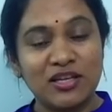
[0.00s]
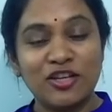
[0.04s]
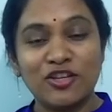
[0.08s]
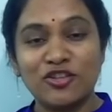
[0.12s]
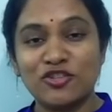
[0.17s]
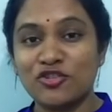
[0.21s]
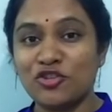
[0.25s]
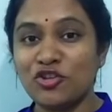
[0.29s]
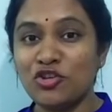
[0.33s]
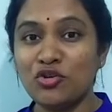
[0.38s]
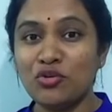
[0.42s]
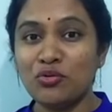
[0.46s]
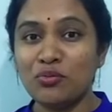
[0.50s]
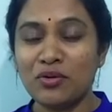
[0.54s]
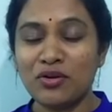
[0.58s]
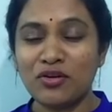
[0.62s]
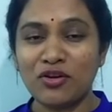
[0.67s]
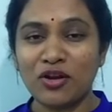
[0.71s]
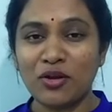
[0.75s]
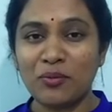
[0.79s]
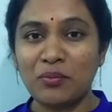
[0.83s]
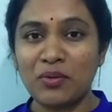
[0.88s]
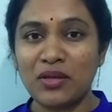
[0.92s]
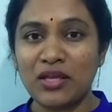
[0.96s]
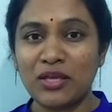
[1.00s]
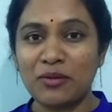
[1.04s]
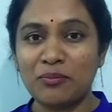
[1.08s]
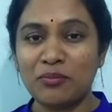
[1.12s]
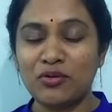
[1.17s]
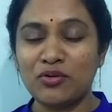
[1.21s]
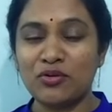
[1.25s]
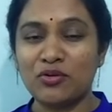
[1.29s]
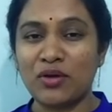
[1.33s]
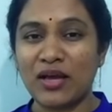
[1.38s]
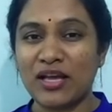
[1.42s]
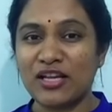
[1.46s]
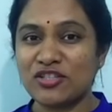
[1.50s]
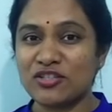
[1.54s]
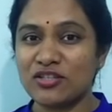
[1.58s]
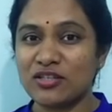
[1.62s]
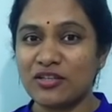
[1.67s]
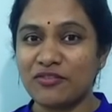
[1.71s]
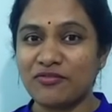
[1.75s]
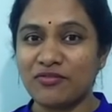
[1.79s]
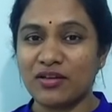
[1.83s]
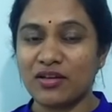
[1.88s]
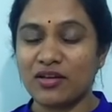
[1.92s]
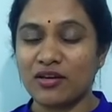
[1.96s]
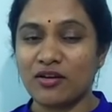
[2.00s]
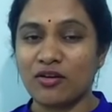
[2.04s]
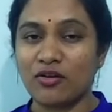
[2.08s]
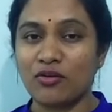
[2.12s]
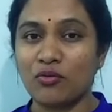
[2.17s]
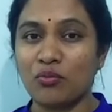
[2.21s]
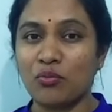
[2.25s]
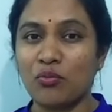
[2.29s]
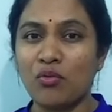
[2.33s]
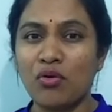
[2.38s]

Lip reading: So you will not be able to actually figure out